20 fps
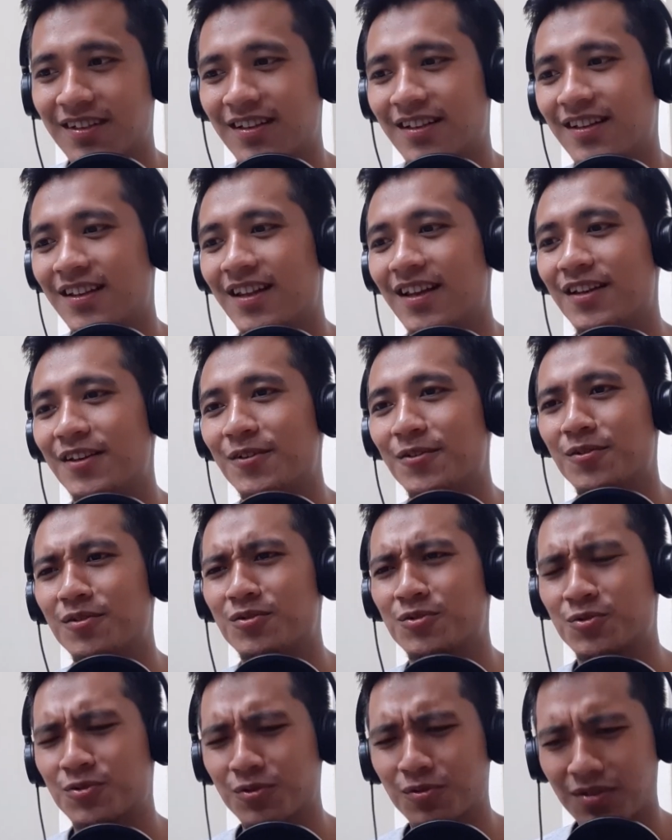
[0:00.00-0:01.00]
that, you know,
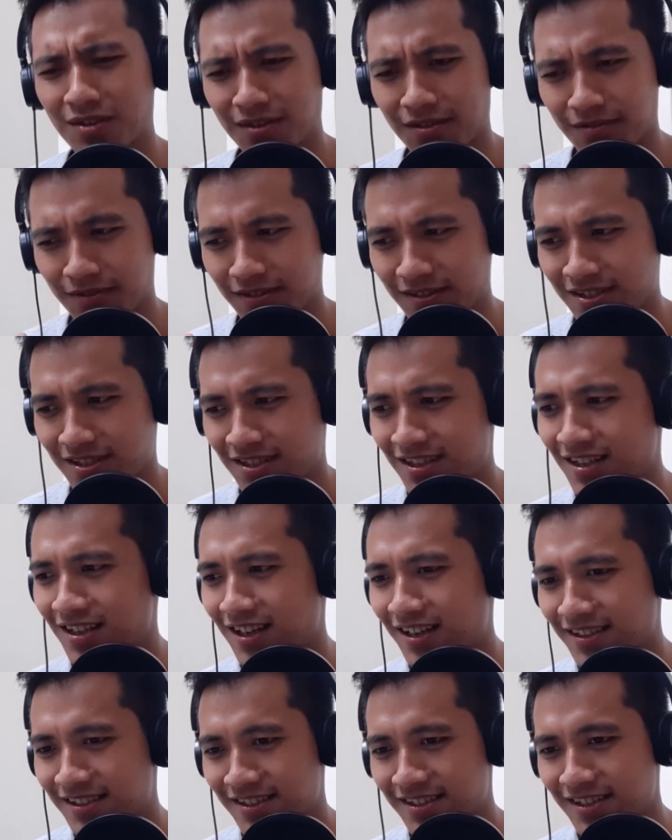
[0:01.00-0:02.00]
true love still
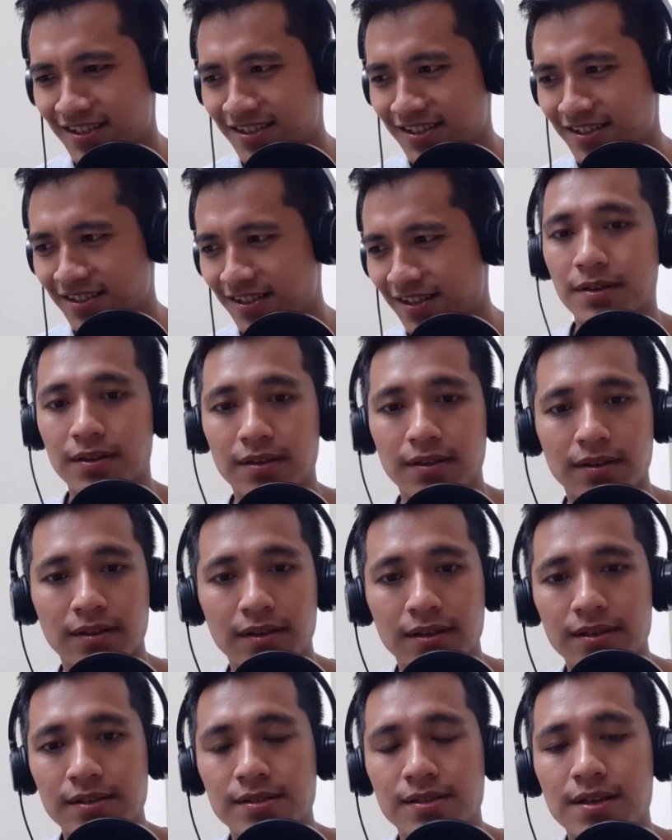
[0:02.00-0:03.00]
exists
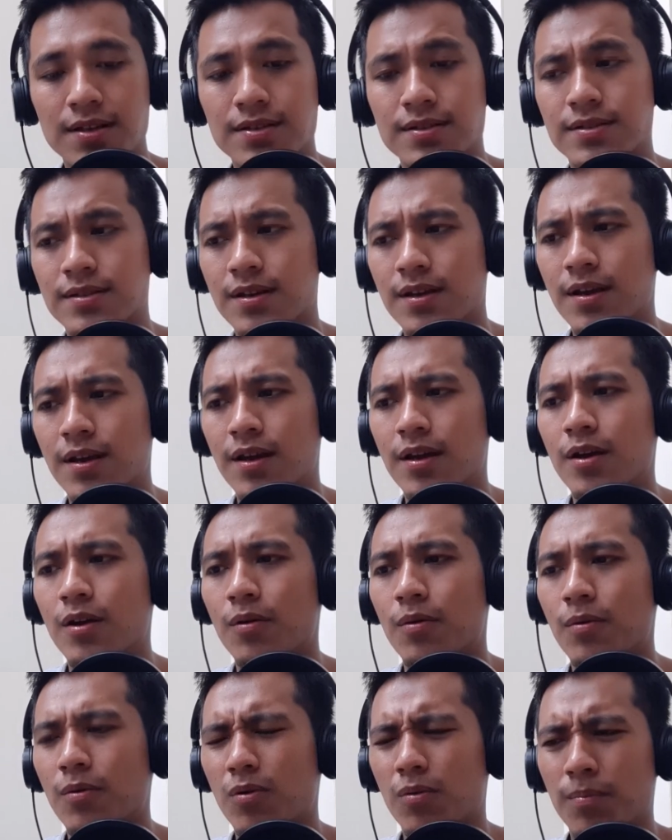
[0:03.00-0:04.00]
these days.
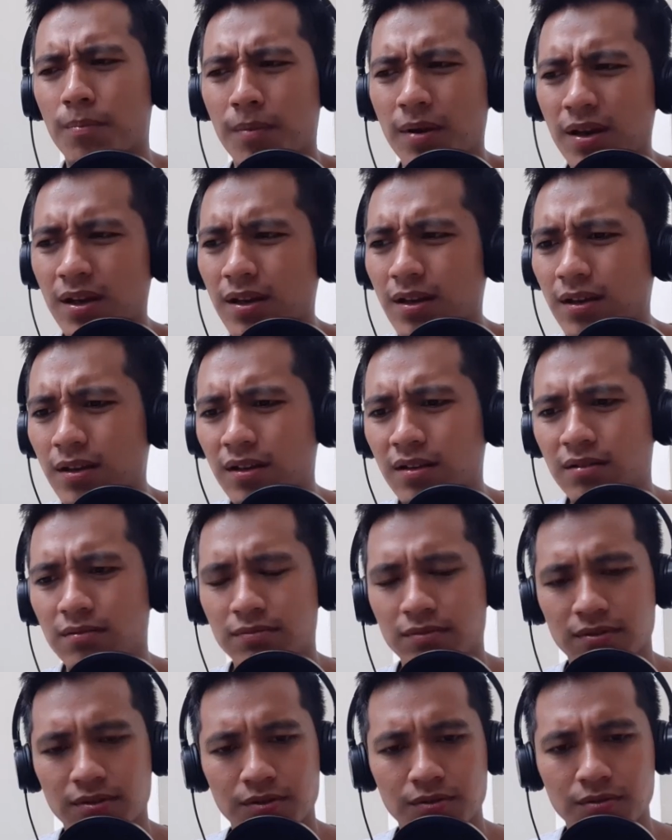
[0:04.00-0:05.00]
Many,
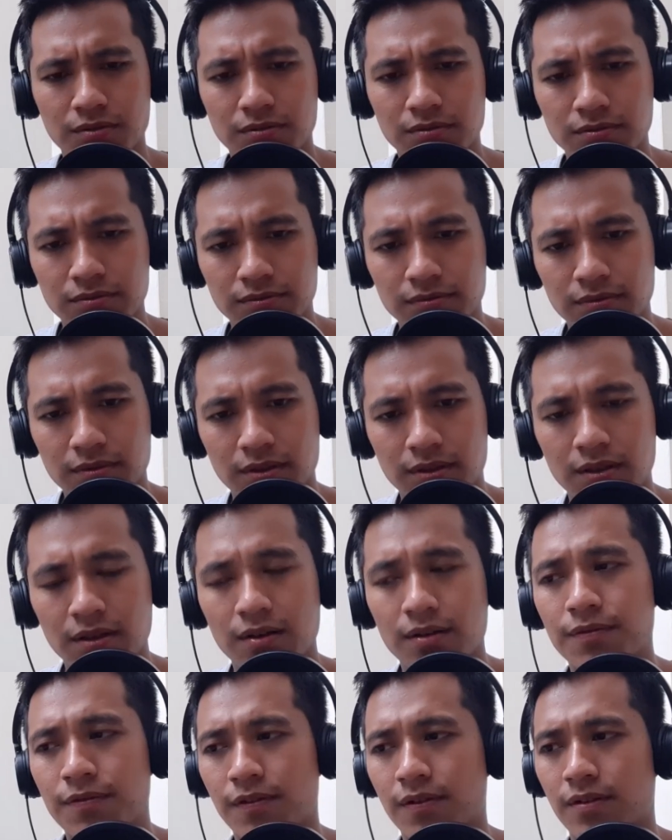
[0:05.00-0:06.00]
you know,
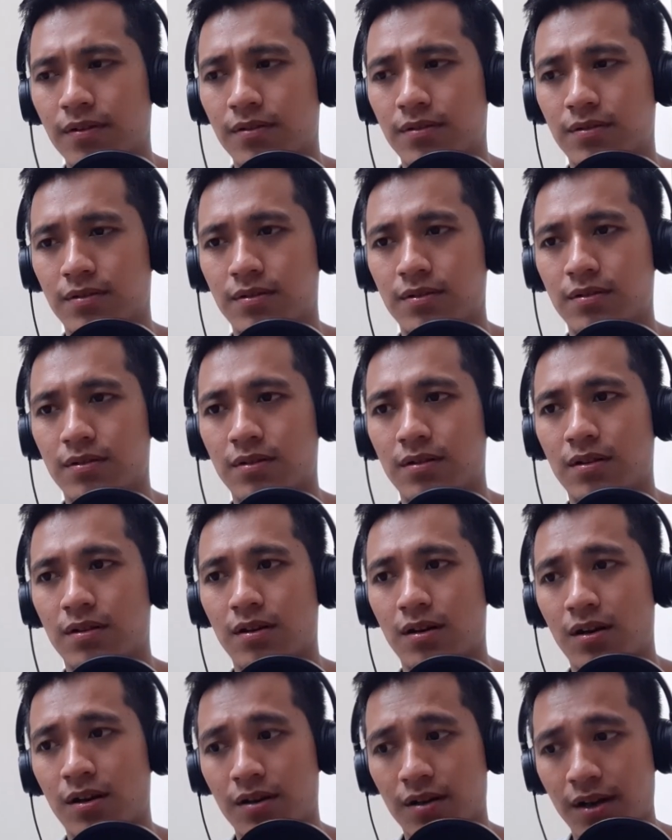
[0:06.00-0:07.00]
love
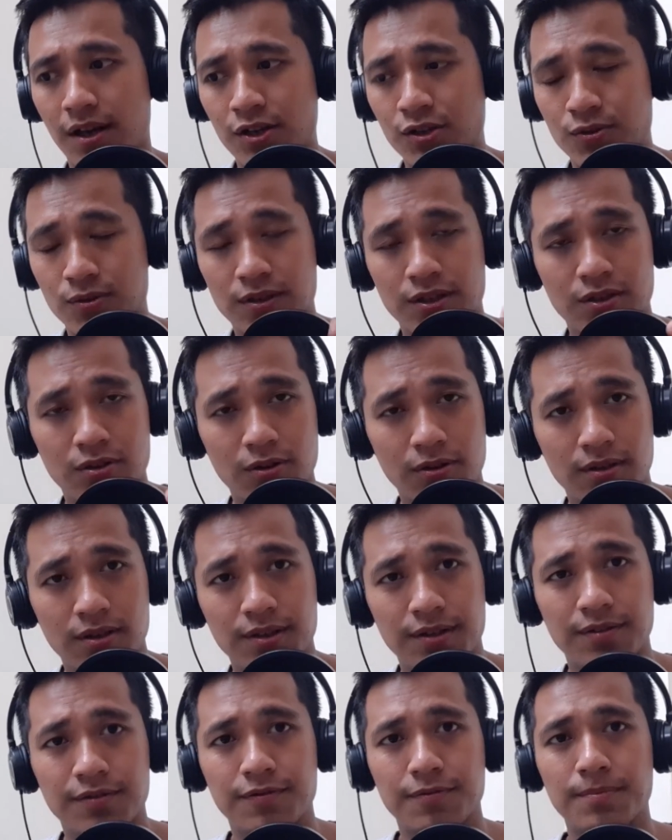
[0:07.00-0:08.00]
are actually not
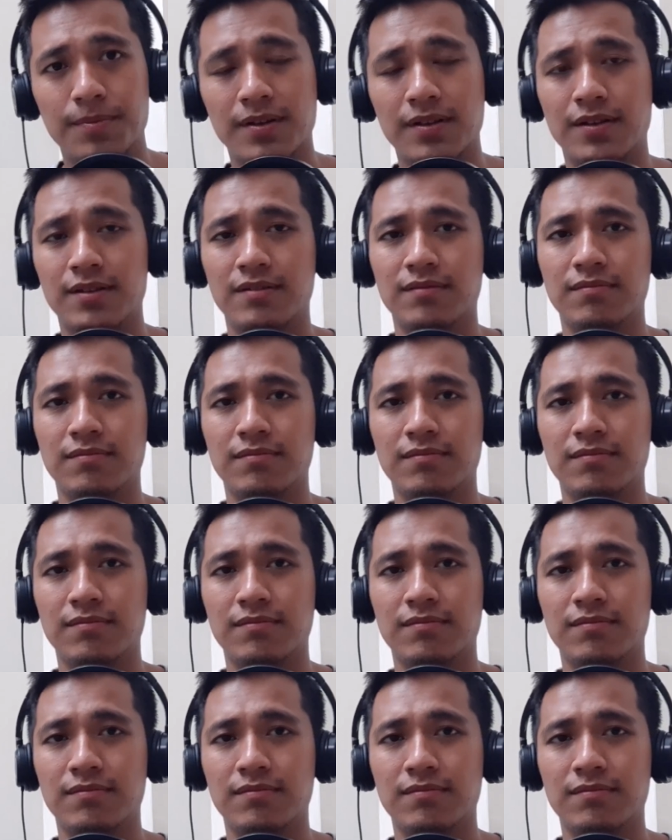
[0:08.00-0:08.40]
love but